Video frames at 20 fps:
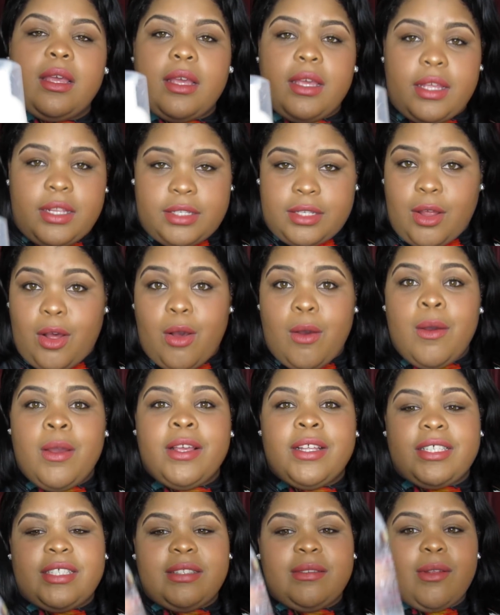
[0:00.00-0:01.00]
It's
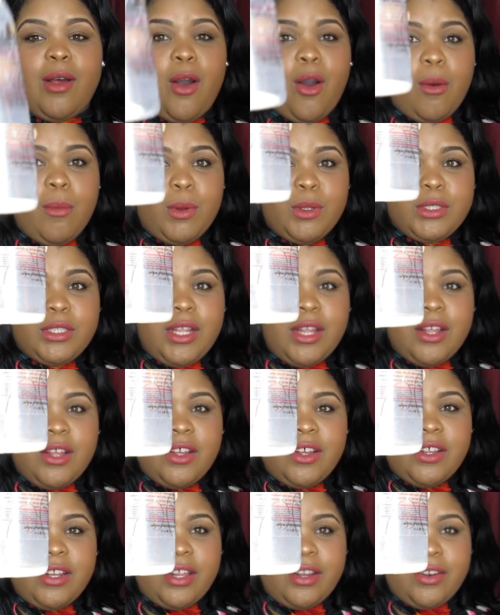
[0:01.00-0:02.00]
almost
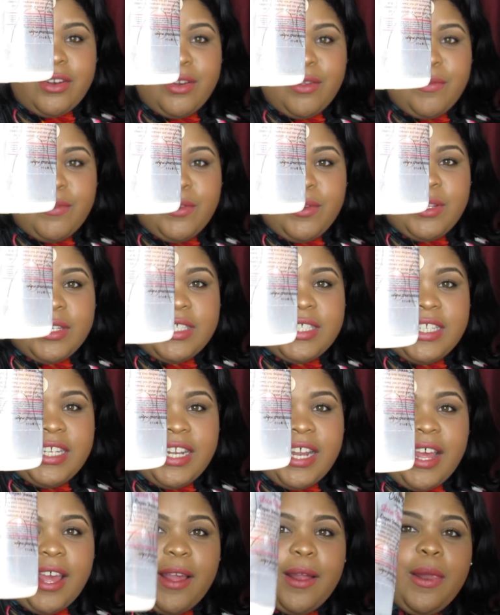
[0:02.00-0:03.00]
gone. I don't know if you can see
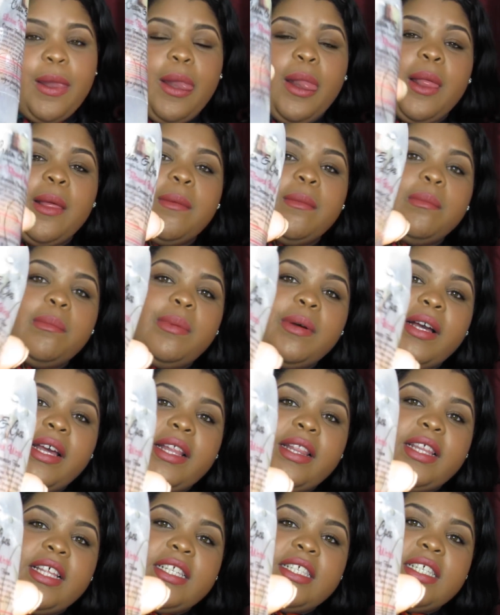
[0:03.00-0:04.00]
that.
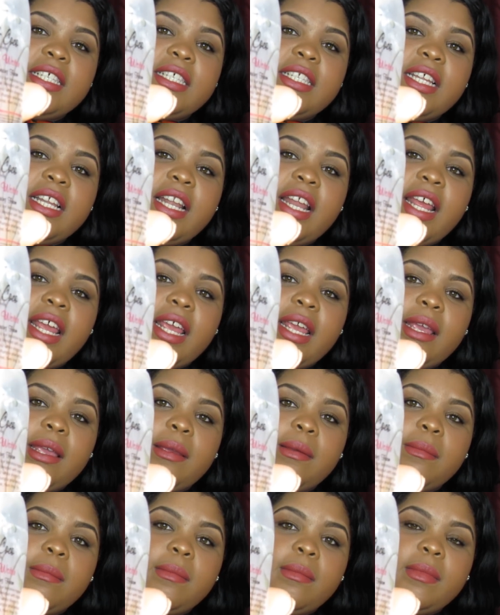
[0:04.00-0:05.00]
But this is the
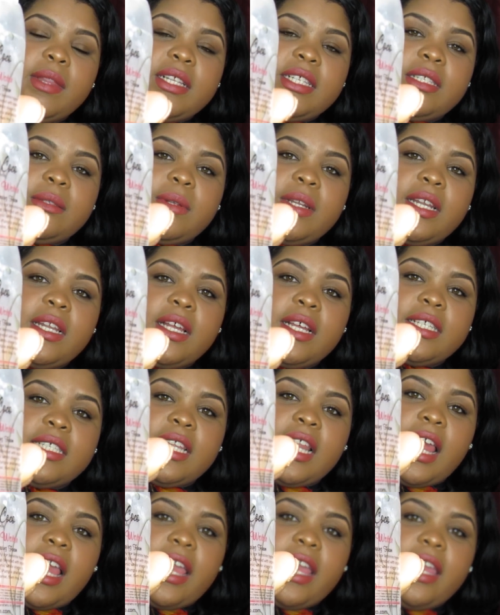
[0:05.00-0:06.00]
name. This is what it
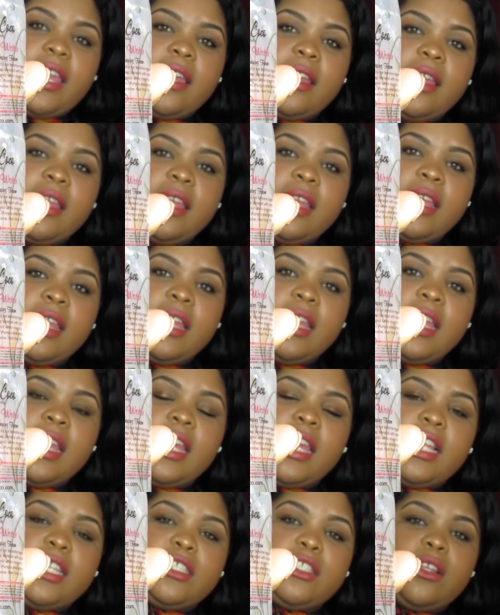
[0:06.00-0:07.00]
looks like.
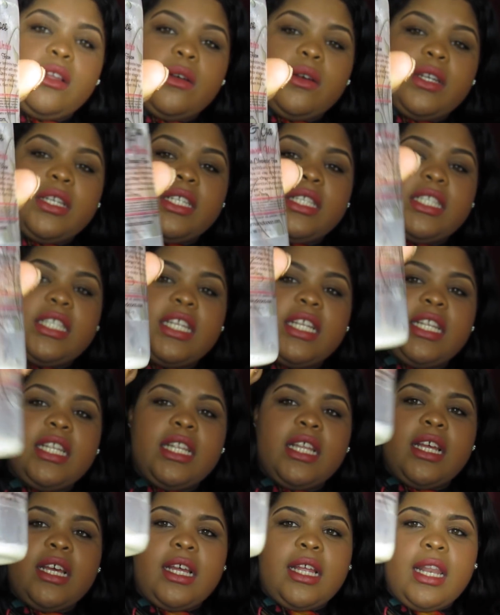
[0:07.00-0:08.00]
It's going to
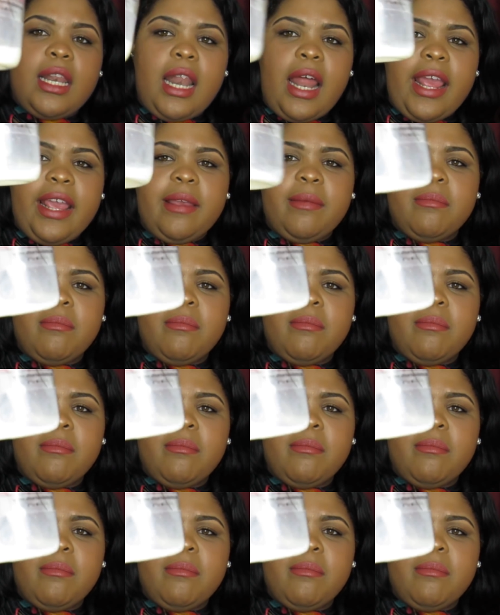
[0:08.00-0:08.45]
look like